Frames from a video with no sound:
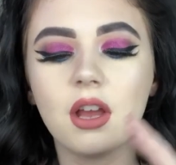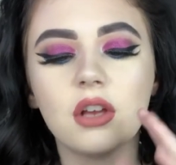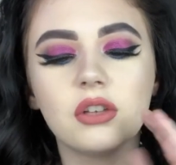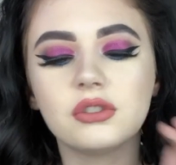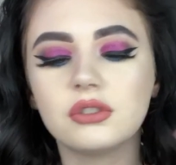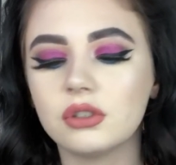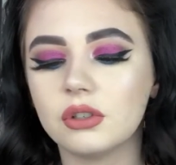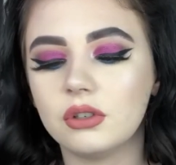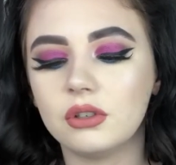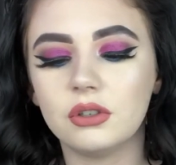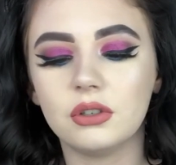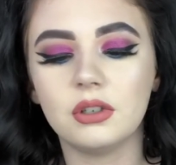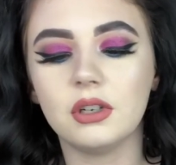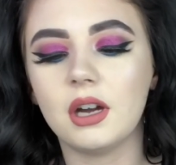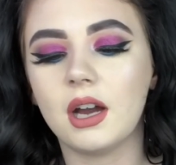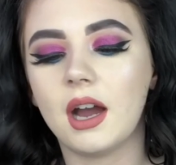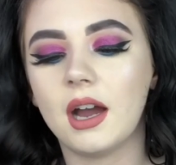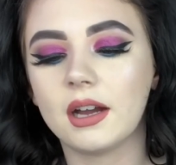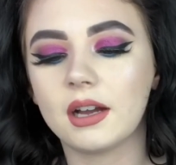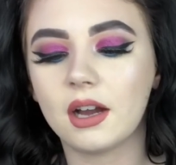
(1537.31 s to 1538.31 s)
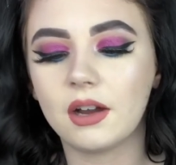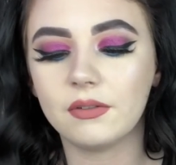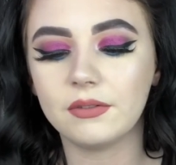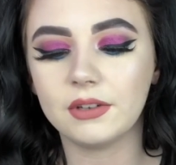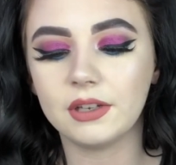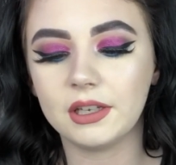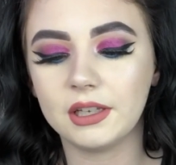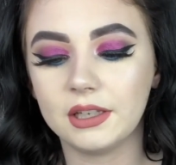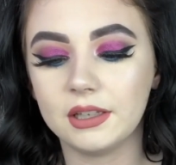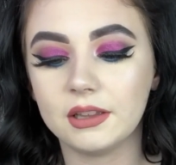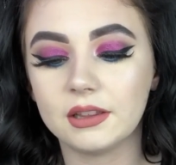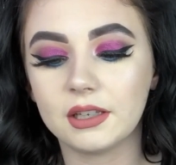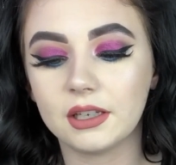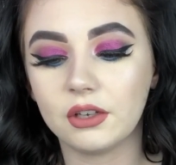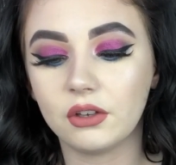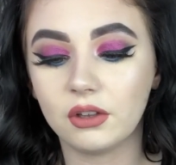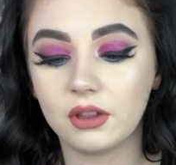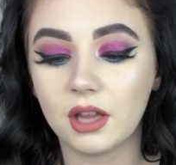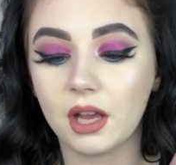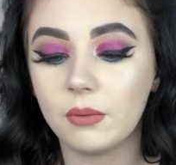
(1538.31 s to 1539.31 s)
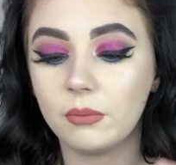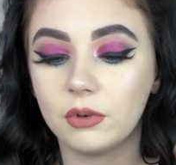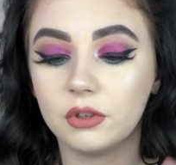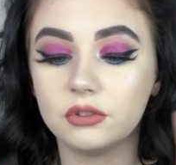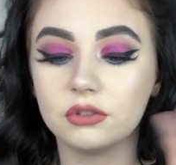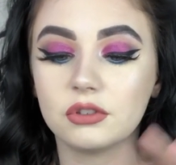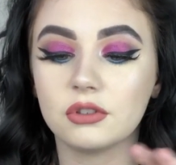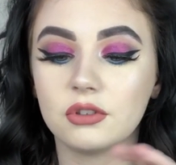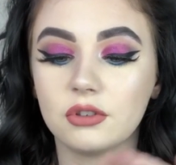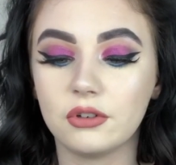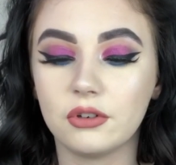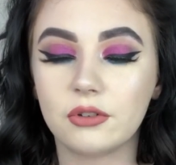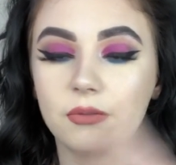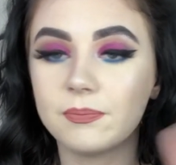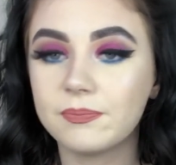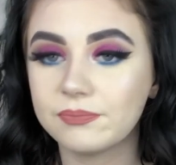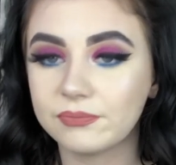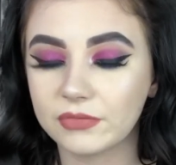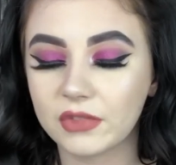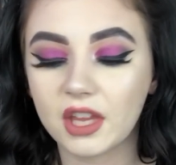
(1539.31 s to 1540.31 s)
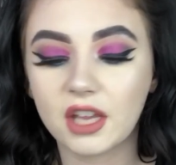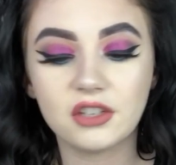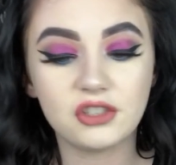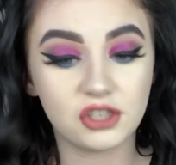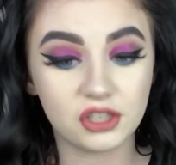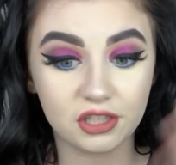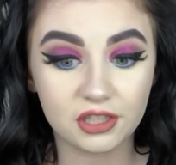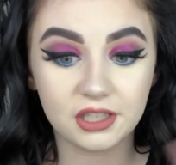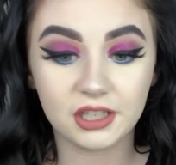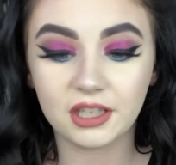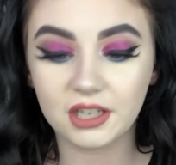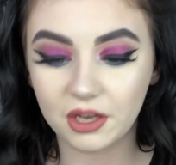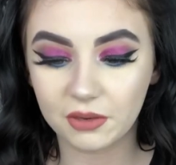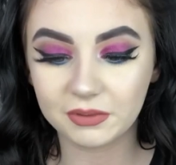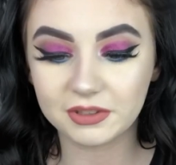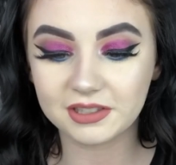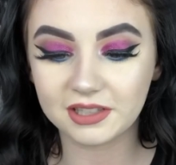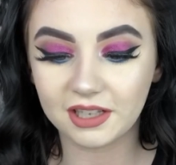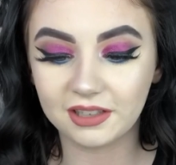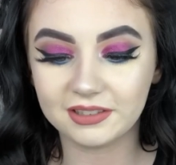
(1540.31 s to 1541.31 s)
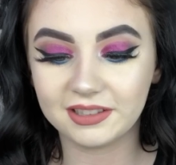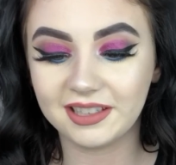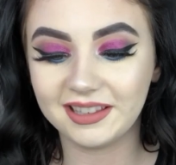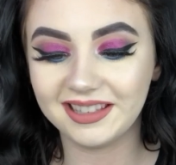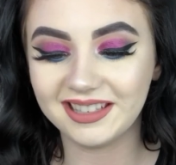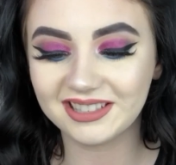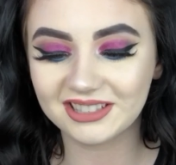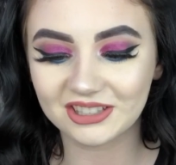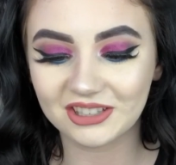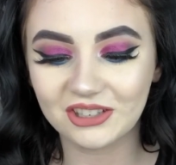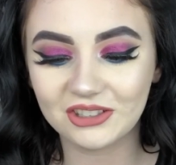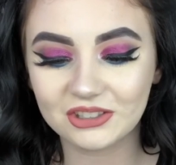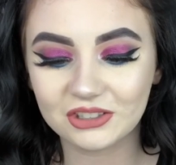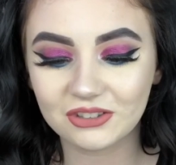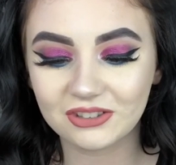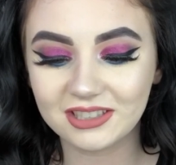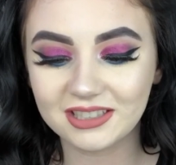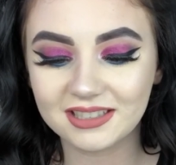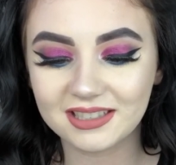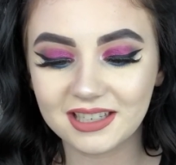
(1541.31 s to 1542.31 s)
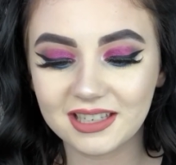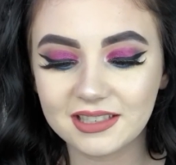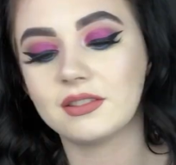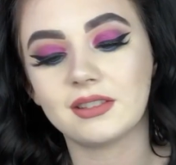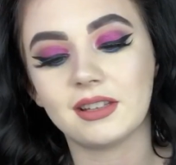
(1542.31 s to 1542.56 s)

So I can't really think in that one. So just seeing how it settled in this girl's creases.